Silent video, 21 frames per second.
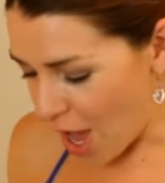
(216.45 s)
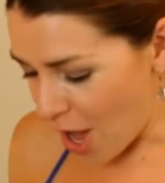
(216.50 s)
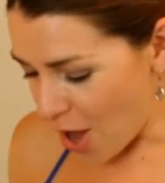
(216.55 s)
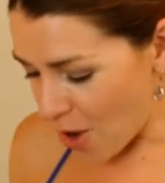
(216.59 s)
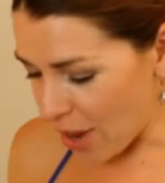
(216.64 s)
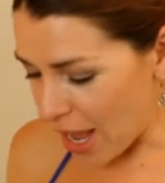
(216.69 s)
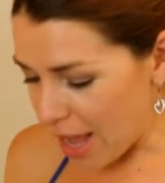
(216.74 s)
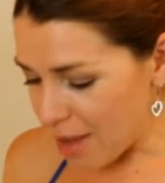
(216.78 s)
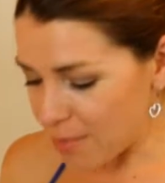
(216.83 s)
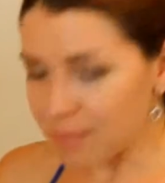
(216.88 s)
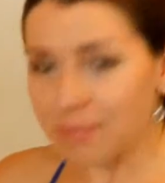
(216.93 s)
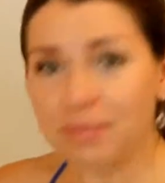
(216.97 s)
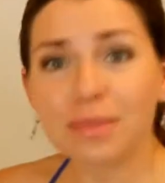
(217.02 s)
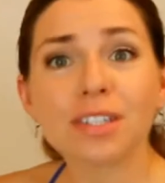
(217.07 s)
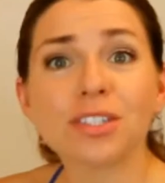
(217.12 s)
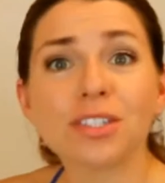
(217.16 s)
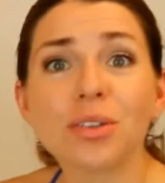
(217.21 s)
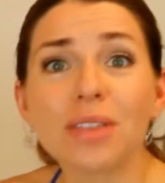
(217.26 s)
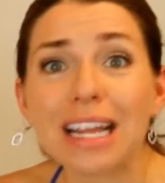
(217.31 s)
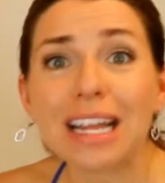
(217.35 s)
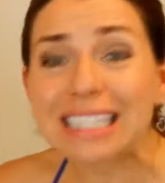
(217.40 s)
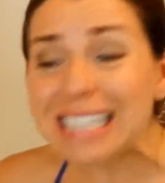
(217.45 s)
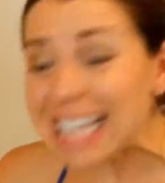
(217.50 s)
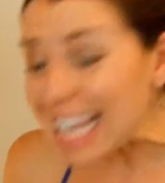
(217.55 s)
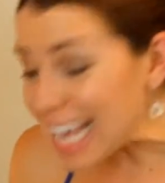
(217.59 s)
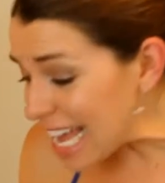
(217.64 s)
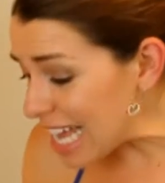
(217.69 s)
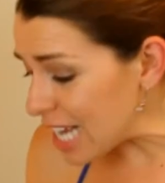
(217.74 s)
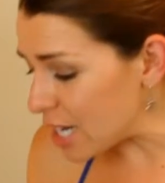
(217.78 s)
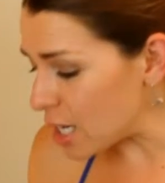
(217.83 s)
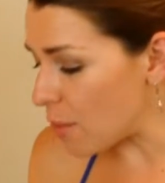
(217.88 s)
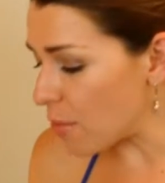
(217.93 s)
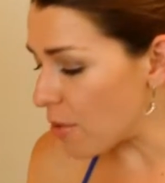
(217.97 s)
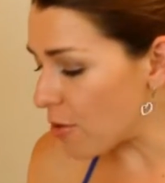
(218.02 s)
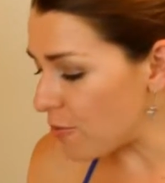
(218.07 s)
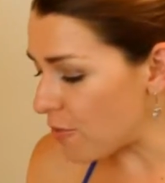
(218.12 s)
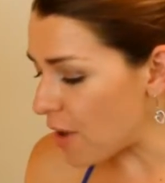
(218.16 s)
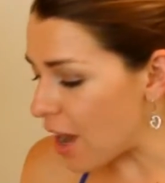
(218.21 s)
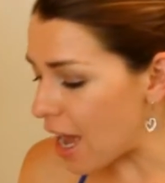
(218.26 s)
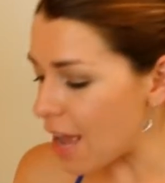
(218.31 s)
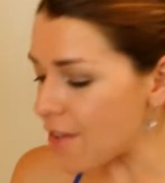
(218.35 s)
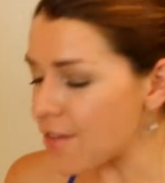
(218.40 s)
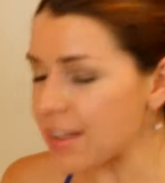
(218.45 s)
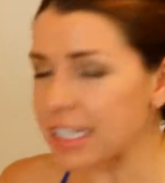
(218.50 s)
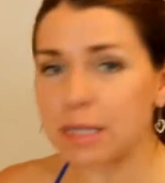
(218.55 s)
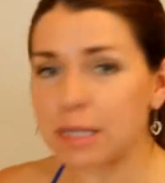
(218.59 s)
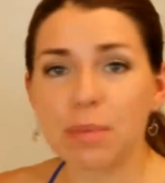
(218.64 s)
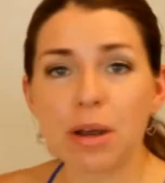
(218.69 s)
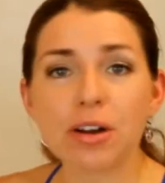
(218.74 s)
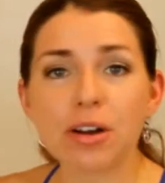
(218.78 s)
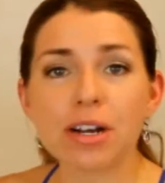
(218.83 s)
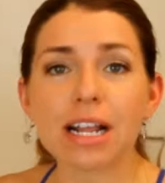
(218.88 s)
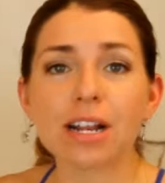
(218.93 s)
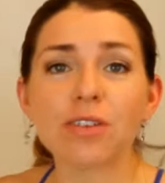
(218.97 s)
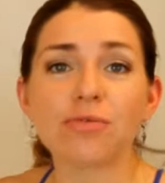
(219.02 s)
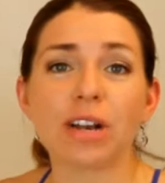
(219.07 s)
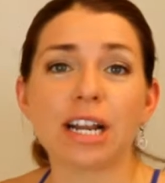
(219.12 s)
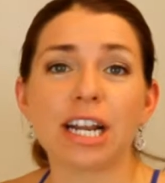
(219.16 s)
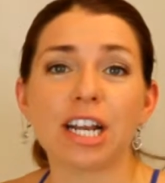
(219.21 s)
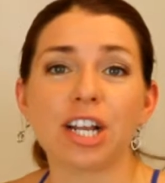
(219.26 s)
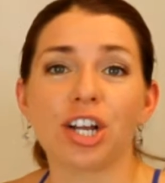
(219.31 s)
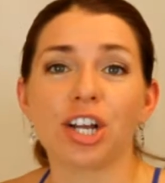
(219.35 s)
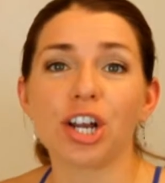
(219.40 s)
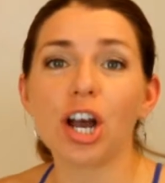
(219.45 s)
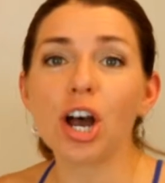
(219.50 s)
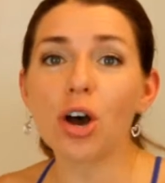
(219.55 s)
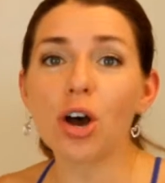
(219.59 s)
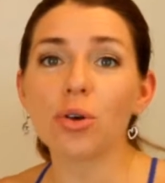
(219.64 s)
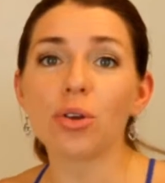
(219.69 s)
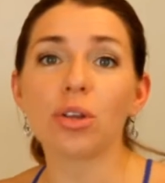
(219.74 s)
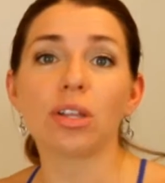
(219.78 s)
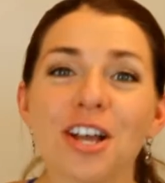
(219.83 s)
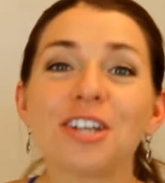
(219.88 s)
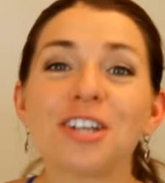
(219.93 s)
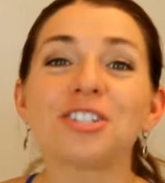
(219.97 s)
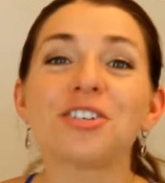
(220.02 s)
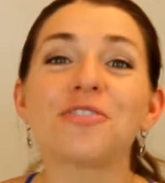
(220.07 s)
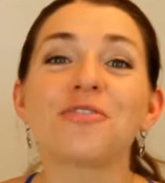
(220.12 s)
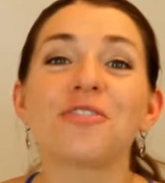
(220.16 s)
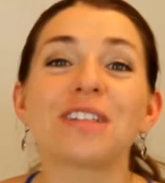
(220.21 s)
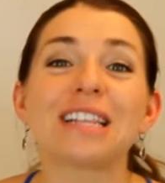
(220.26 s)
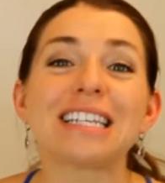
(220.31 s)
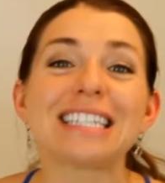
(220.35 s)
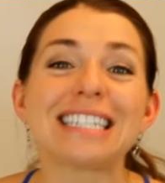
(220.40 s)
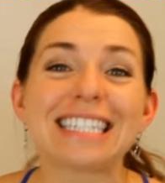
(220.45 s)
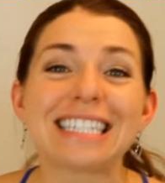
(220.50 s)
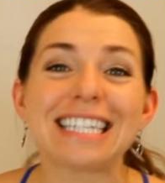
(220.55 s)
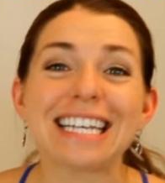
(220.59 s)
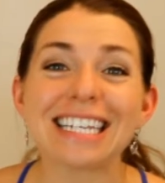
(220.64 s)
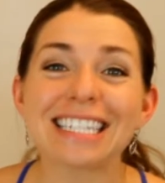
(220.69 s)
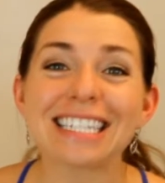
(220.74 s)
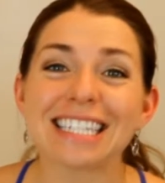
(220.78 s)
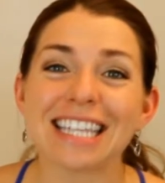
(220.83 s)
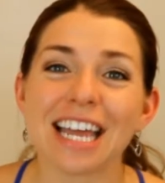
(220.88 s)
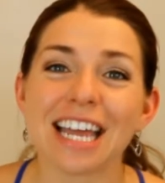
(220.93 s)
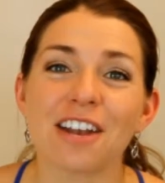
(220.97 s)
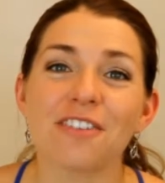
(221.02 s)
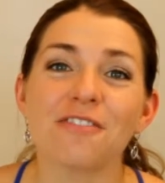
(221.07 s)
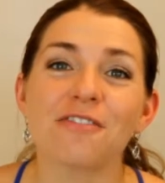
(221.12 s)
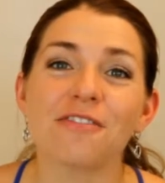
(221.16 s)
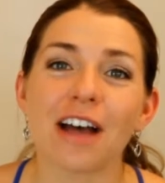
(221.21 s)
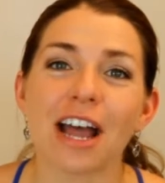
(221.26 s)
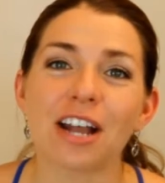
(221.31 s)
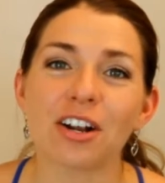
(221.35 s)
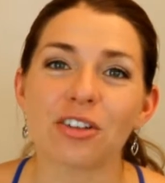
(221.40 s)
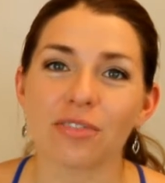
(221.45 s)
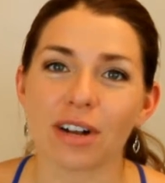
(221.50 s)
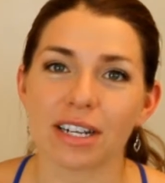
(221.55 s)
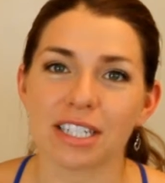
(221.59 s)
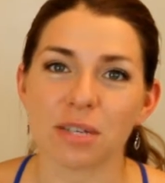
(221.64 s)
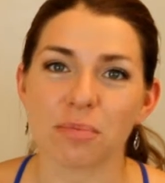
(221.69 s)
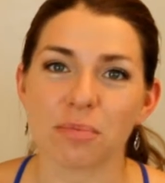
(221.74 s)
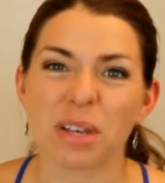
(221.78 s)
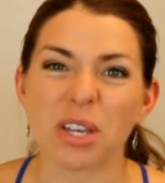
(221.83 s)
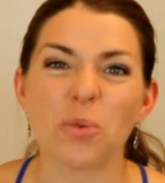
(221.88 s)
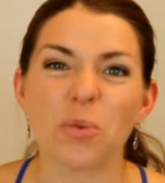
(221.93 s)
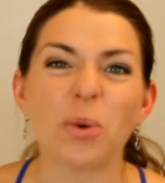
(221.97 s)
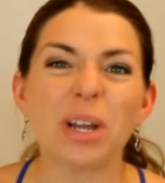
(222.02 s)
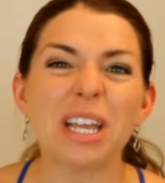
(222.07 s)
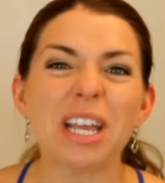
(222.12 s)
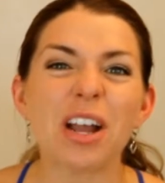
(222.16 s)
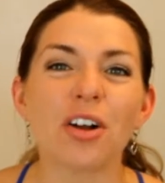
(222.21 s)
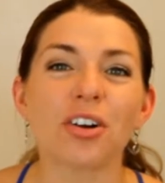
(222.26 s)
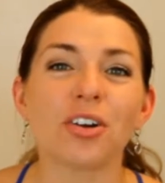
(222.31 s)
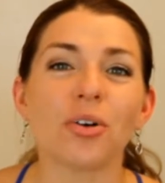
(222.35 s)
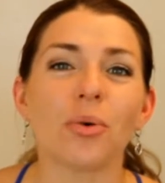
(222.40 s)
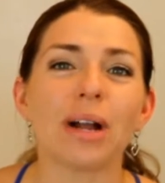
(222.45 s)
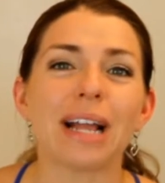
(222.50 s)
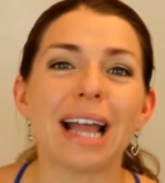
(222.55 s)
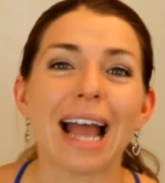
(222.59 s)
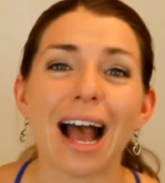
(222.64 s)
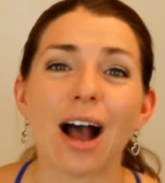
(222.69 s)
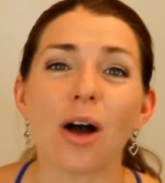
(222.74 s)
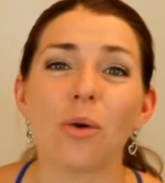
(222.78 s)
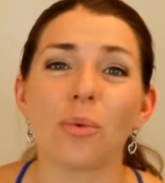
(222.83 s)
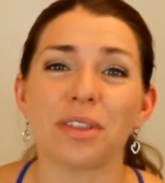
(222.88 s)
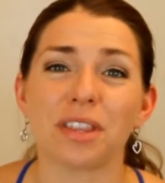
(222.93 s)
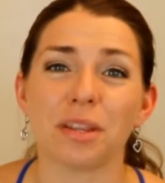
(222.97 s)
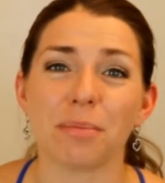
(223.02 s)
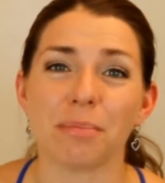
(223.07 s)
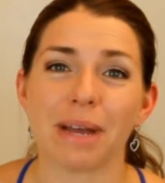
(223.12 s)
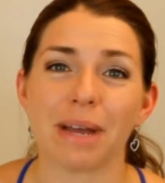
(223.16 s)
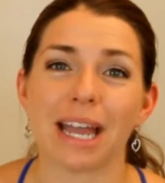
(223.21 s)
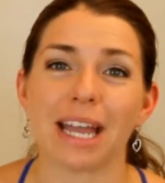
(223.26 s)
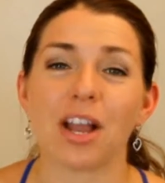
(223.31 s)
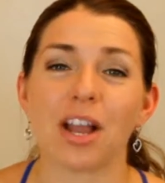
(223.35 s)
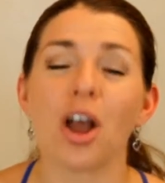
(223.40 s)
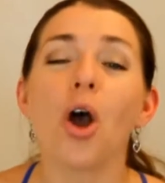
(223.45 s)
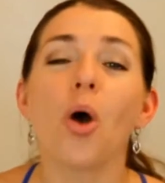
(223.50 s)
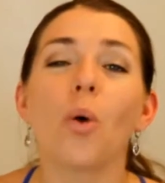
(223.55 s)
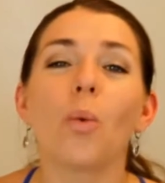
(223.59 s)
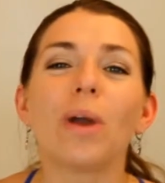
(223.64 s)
Okay, so that's it. Number 5, it's marinated, ready to go. So for the 6th and final recipe, we are going out with a bang.